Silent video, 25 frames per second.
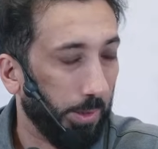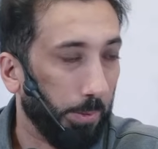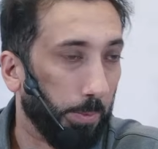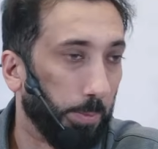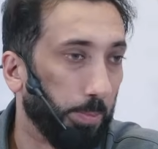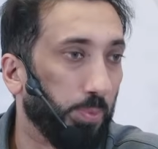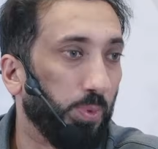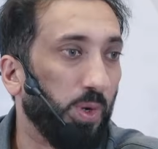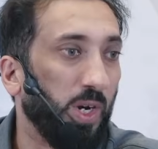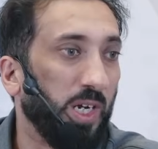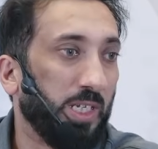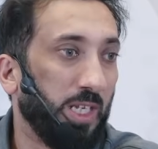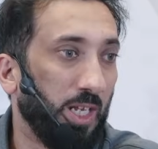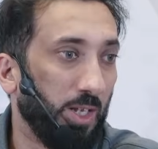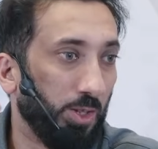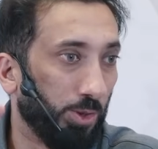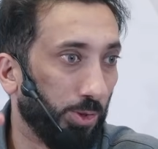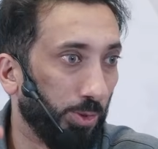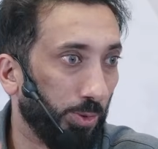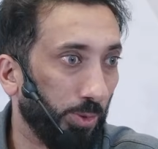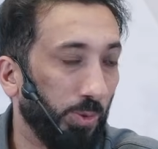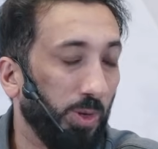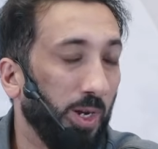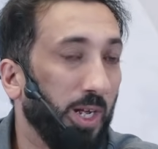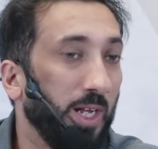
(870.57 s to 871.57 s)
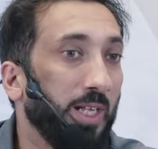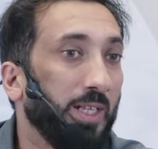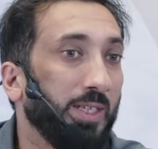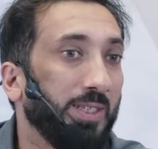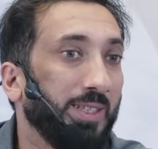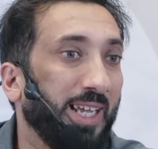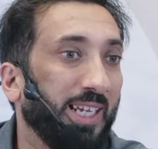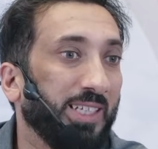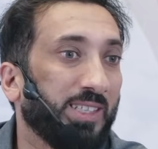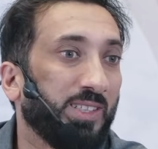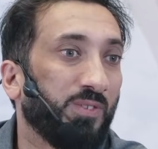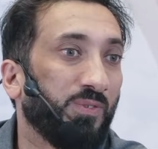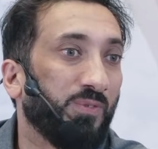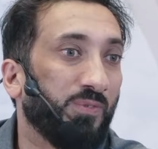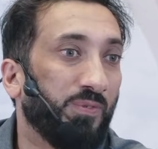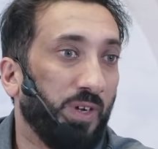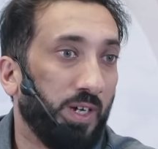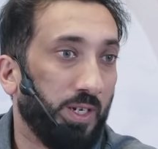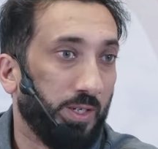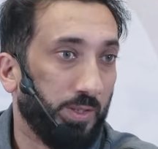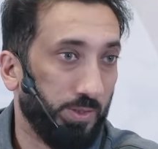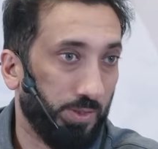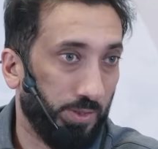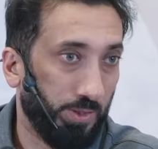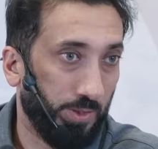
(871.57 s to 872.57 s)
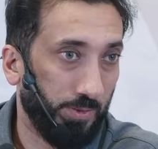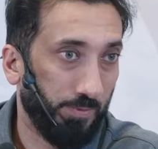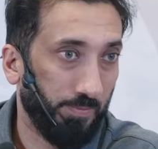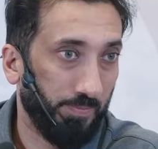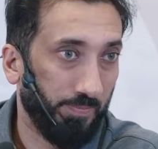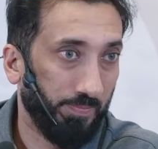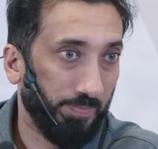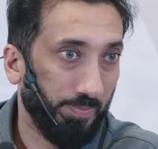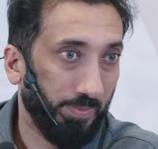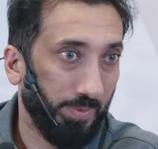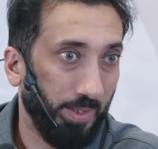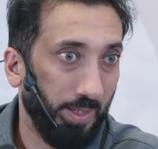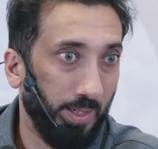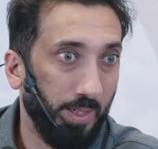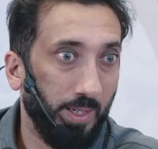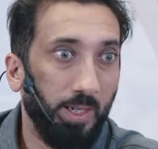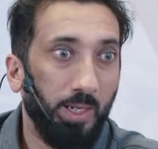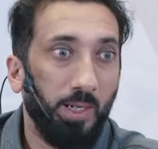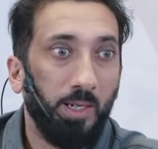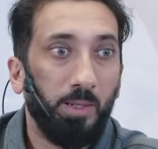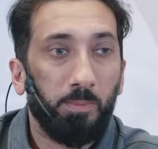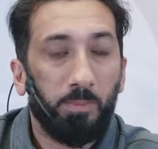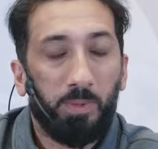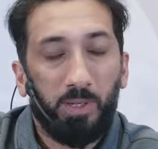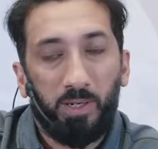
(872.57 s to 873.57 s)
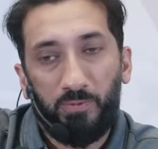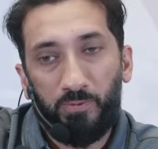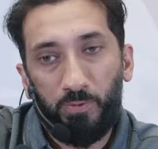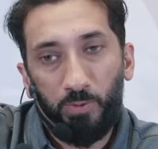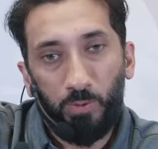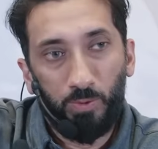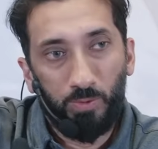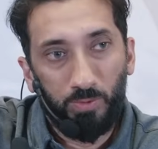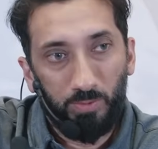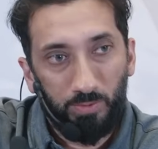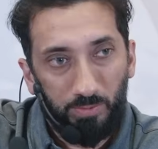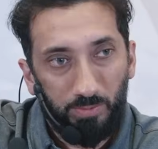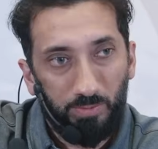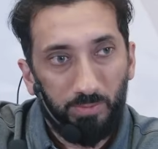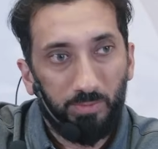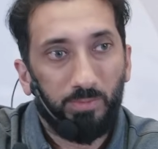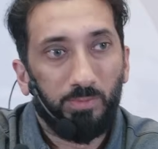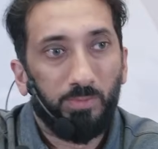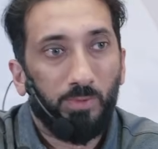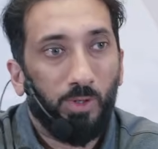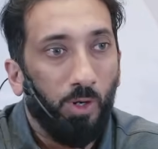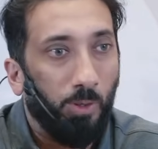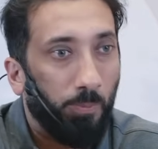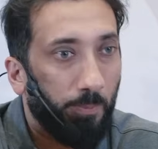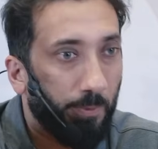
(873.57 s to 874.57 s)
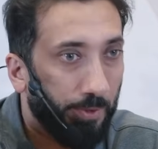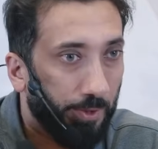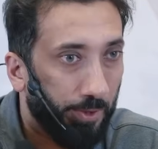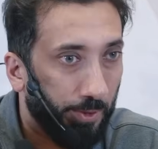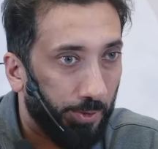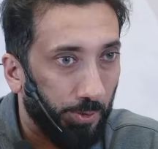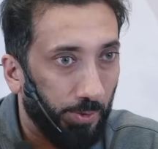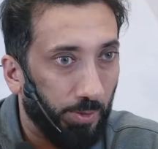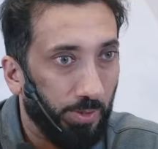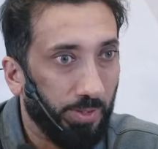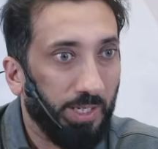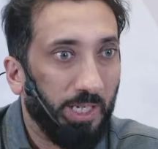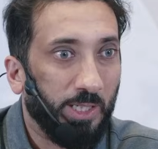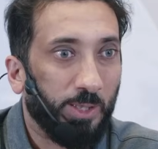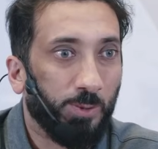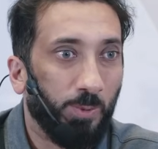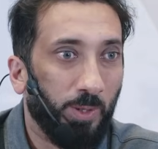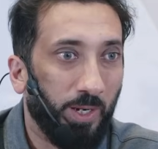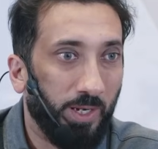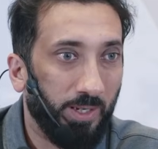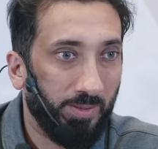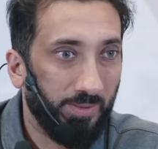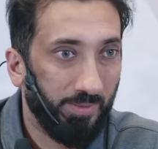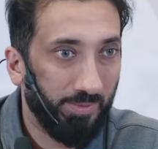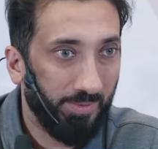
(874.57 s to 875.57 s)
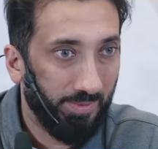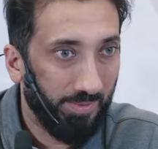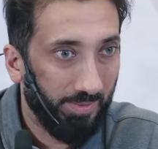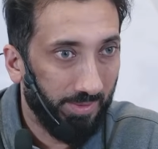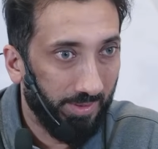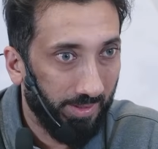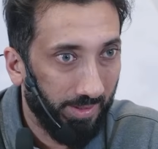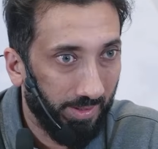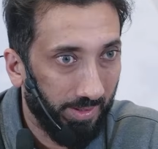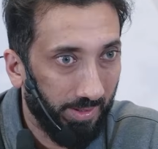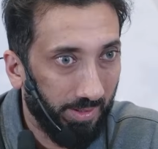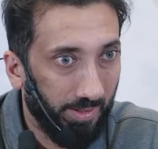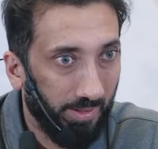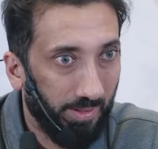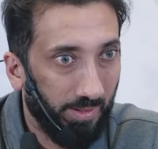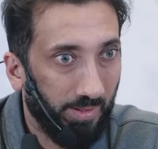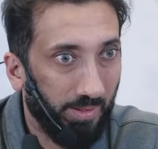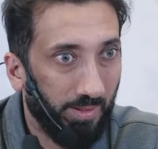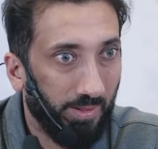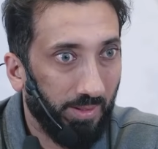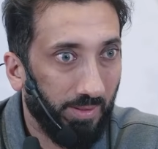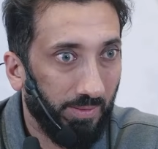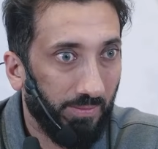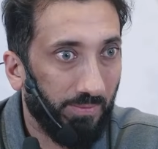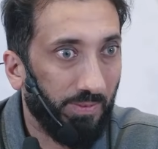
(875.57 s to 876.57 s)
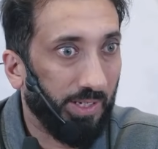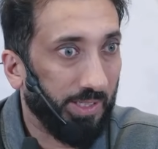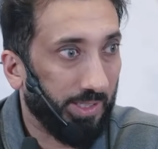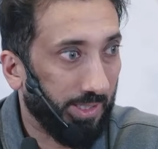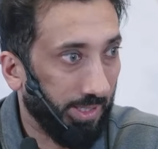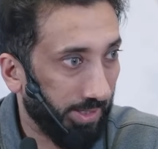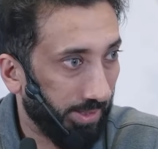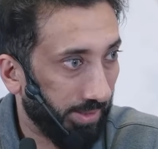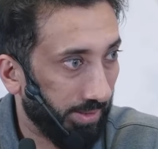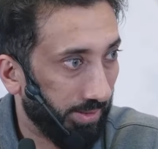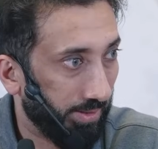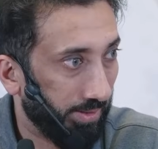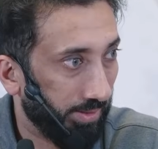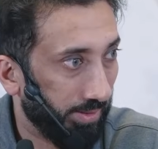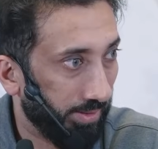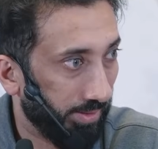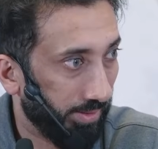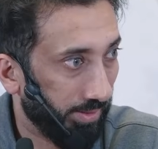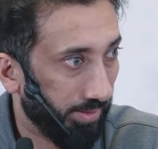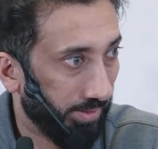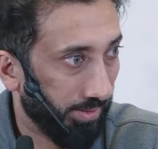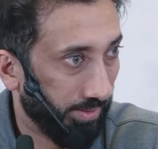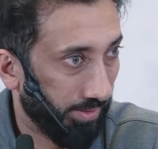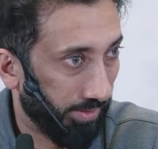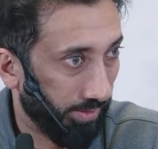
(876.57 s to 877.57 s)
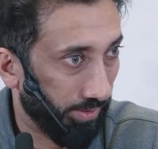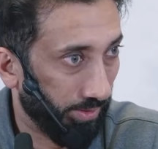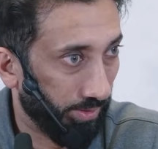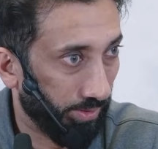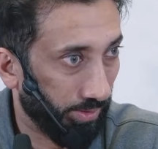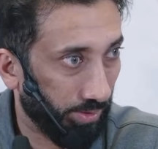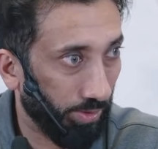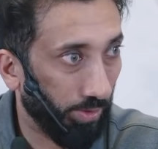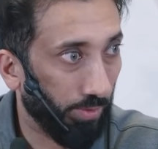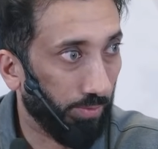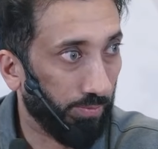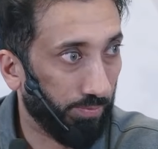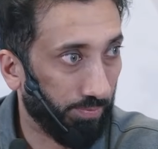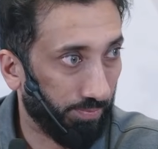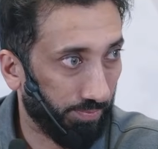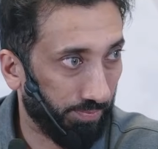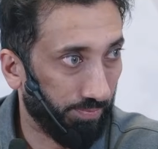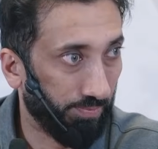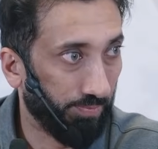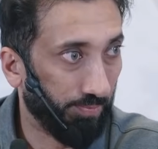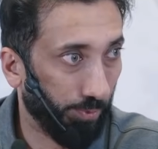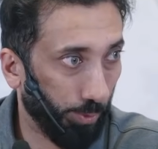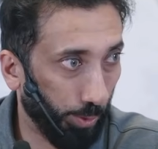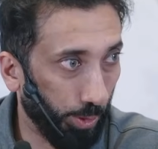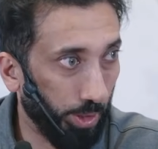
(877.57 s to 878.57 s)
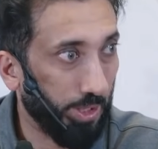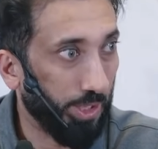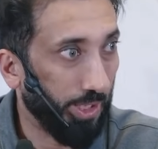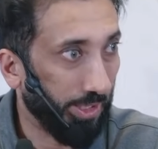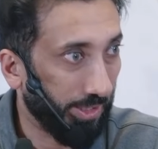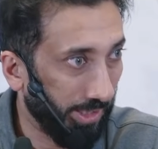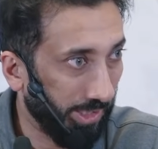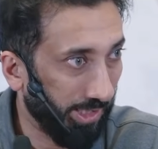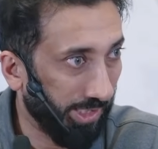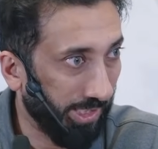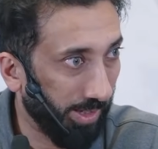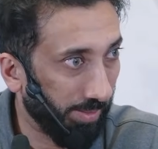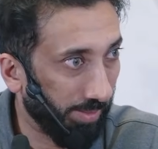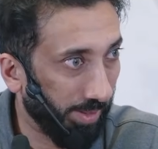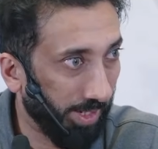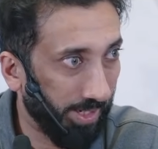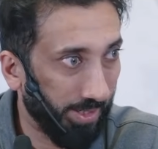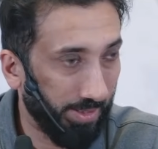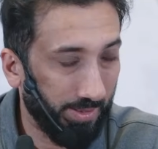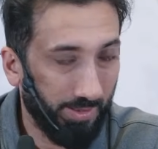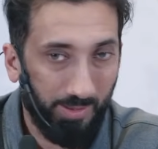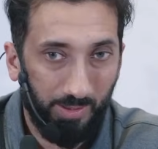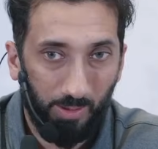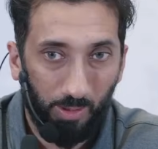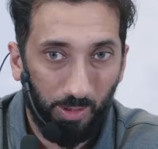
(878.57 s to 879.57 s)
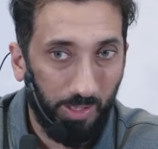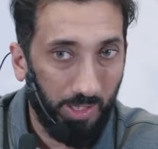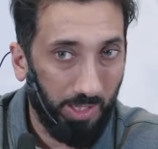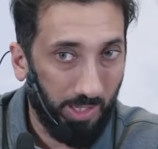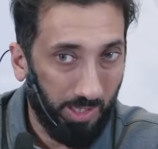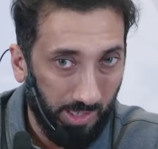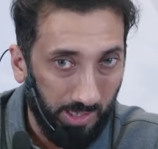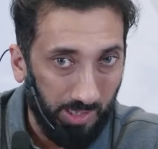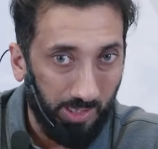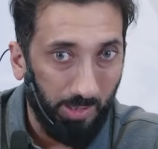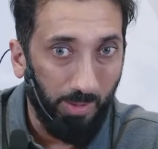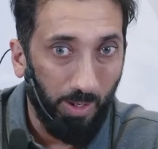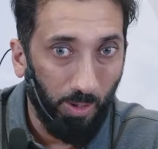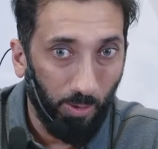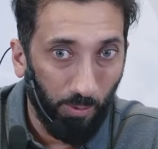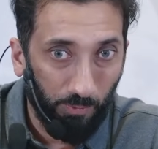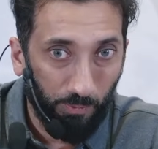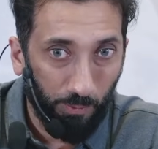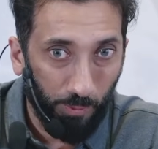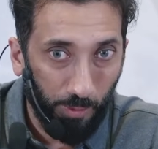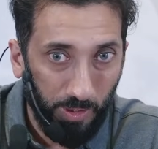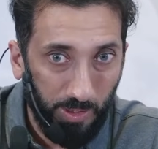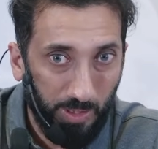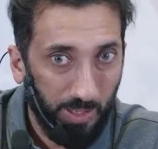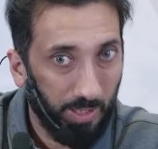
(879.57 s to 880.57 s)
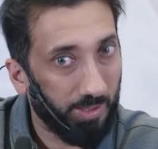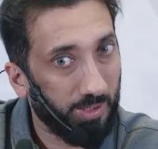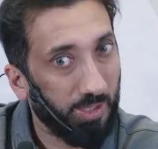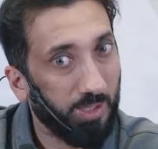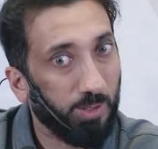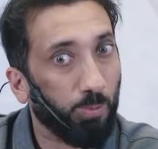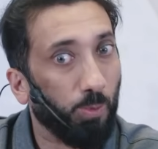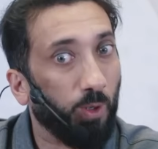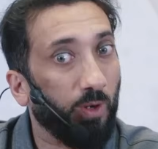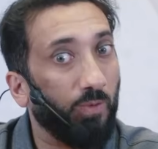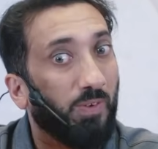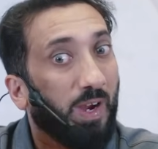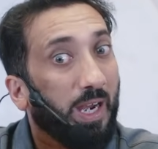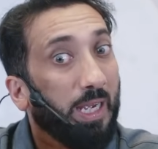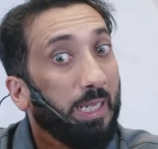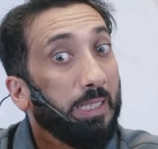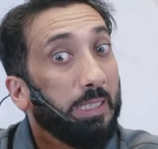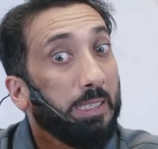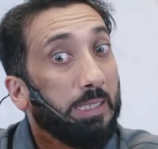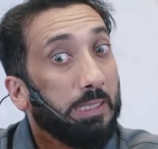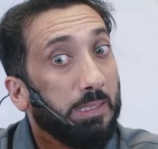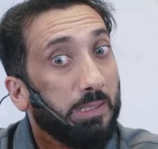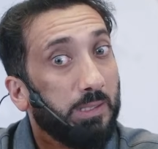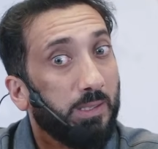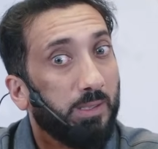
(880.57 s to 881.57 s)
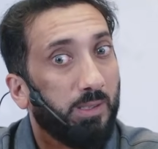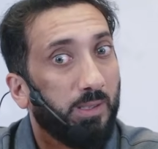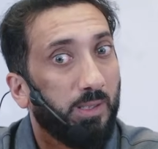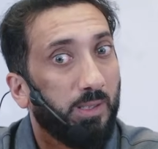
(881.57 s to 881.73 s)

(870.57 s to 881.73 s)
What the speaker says: breaking through. That's farj. But if you open the door, that's what? Fath. So furijat is-sama, or if the sama furijat is more violent.